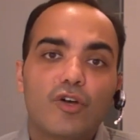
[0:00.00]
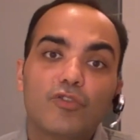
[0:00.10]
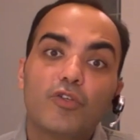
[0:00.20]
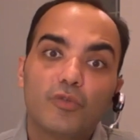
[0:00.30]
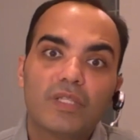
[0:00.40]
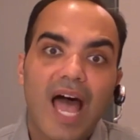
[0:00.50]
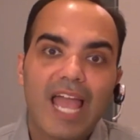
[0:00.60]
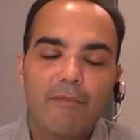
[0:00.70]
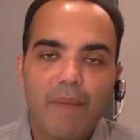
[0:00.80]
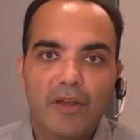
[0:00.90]
those who
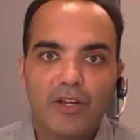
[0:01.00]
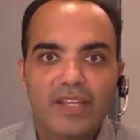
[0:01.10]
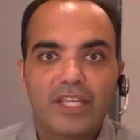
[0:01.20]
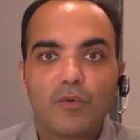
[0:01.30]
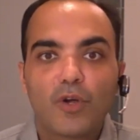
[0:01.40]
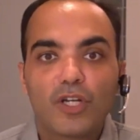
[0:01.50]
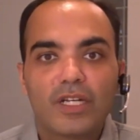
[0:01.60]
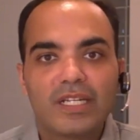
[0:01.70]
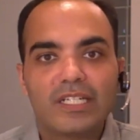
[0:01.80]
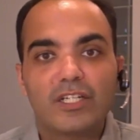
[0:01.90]
lie about it. And I think we're going
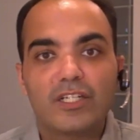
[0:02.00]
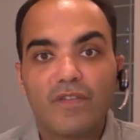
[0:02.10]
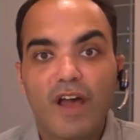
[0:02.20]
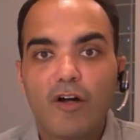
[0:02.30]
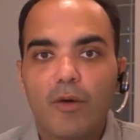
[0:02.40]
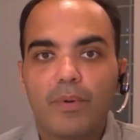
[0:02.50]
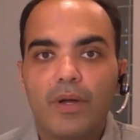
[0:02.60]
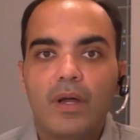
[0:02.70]
to need to develop